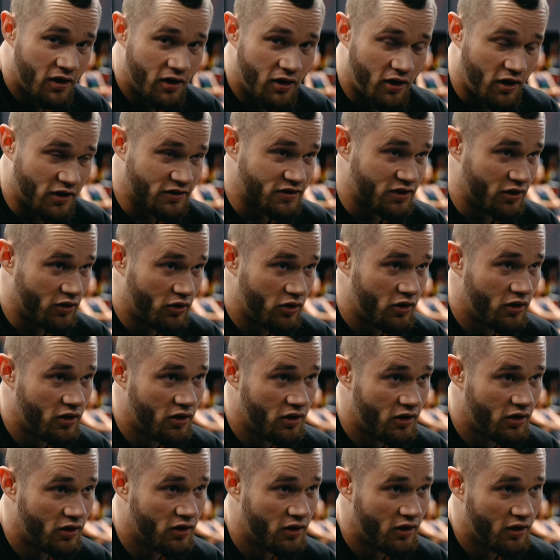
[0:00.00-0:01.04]
Also,
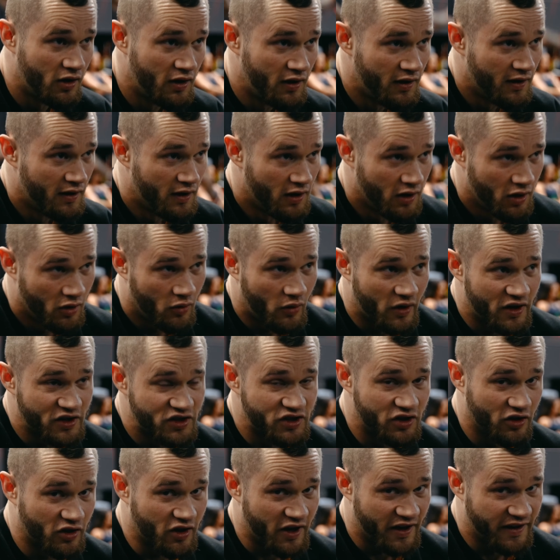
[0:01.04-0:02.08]
why does
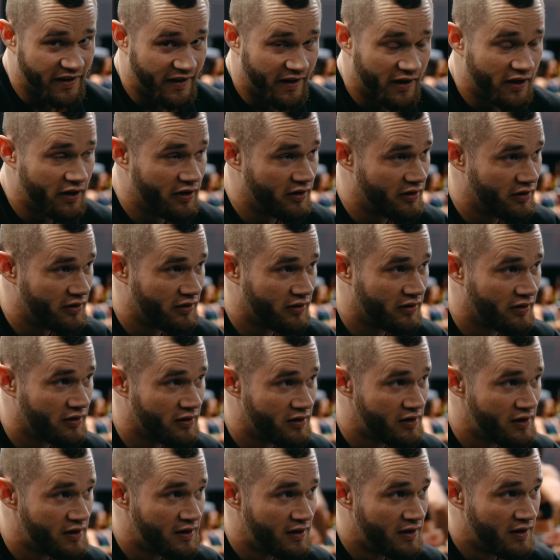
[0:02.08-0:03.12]
she look like that?
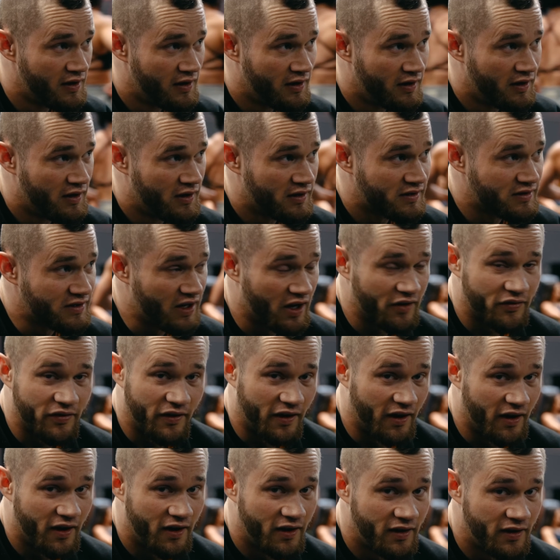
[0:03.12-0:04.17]
It's not
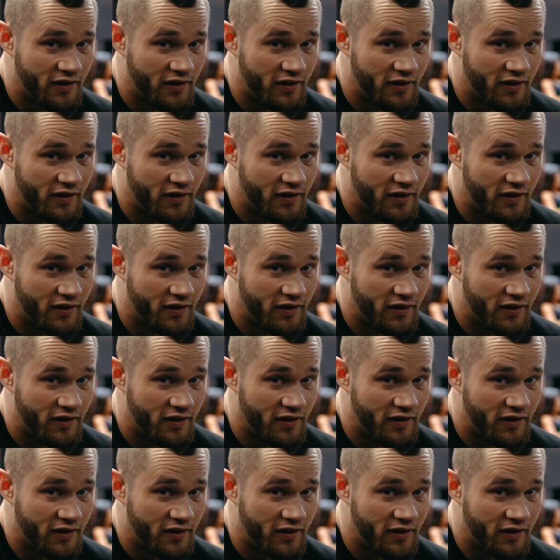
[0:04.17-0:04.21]
fair.